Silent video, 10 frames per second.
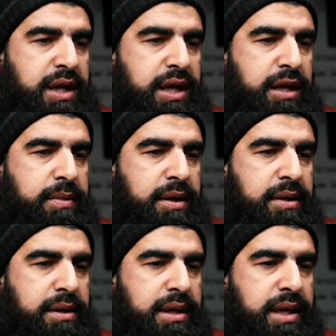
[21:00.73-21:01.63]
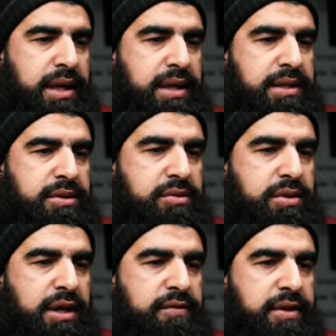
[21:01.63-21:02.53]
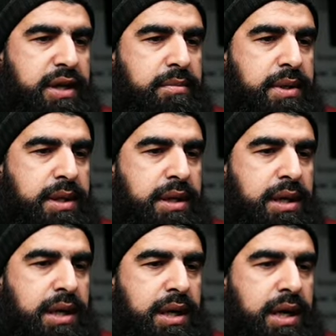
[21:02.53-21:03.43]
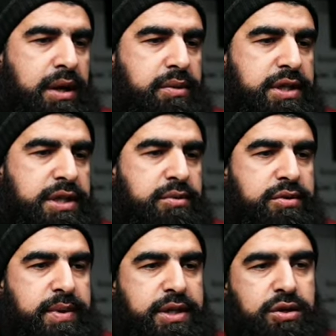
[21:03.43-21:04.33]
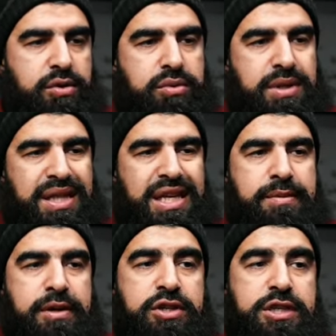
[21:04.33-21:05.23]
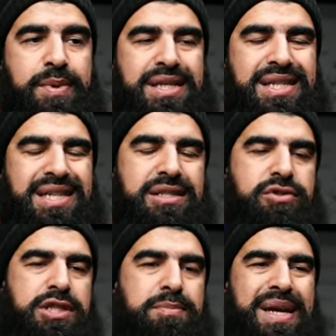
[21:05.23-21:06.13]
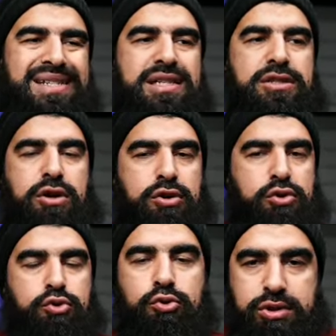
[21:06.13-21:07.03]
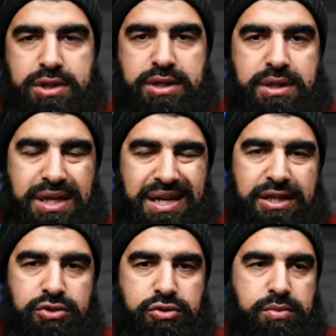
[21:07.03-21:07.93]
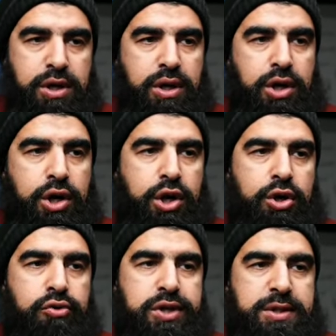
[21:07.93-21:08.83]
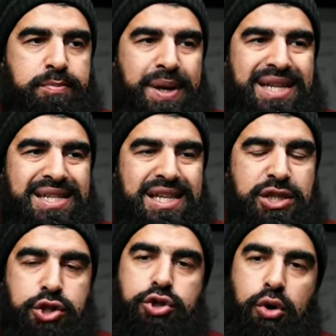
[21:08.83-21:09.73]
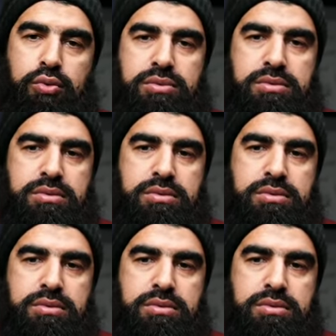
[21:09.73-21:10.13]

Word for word: care about lies is out for them how we teach them respect So the thing about respect is respect is not taught in a classroom. Respect is shown.